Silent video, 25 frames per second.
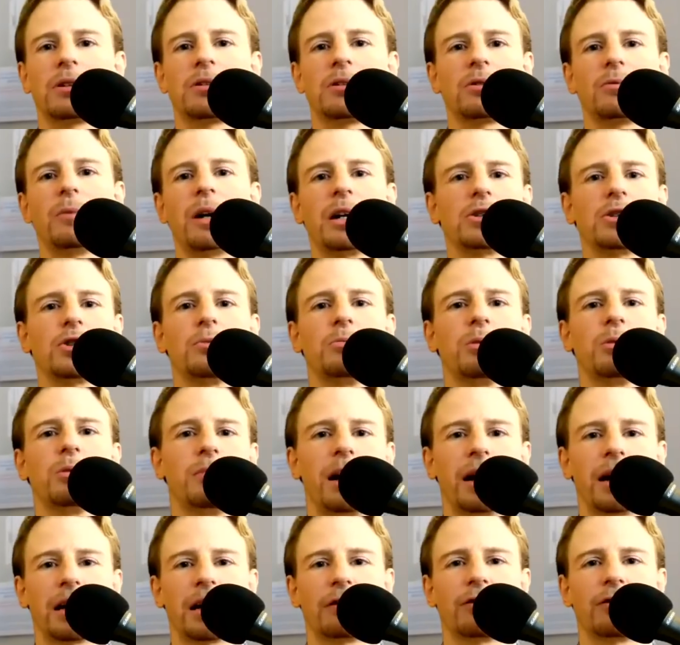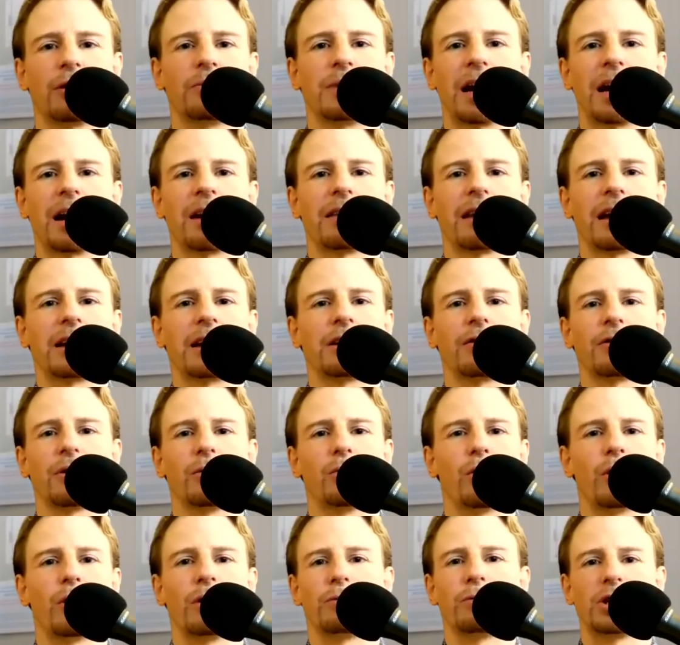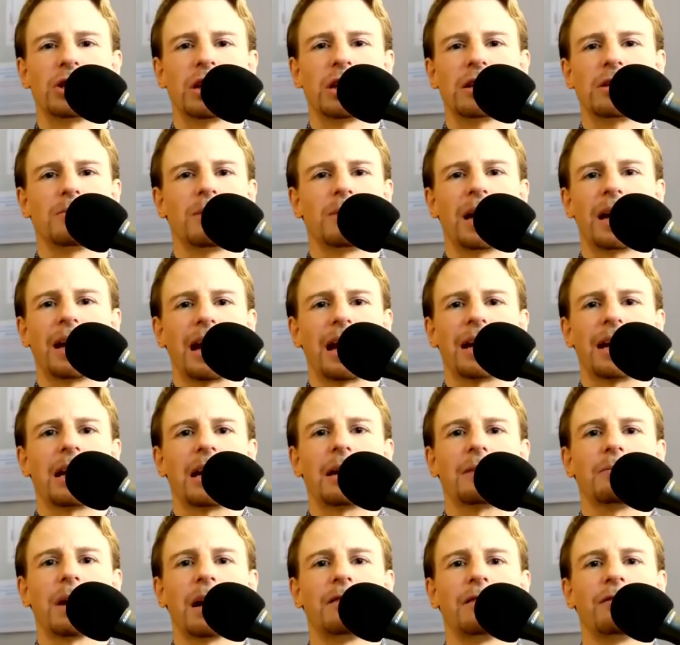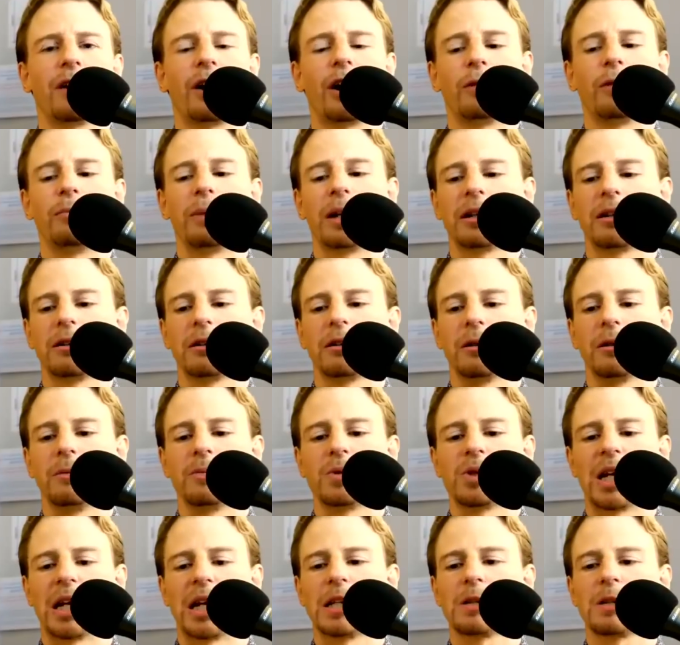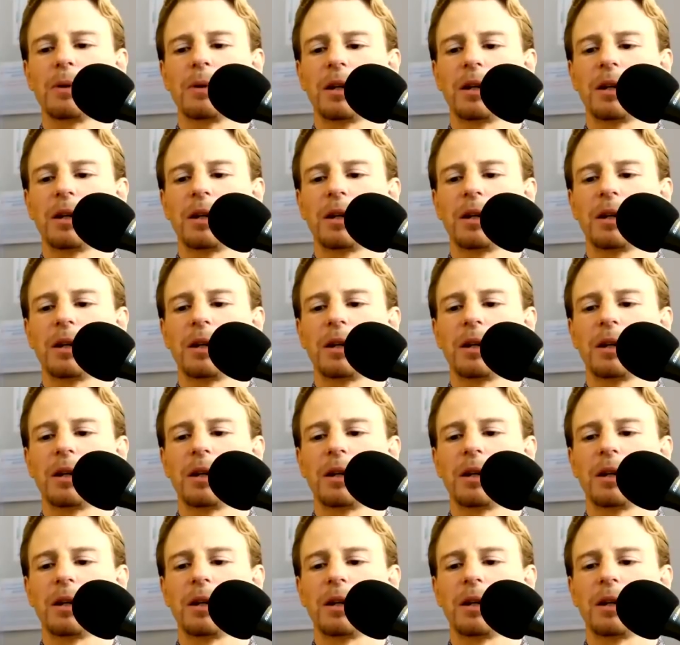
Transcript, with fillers: to my supermarket from the other end of the world, which doesn't make any environmental sense.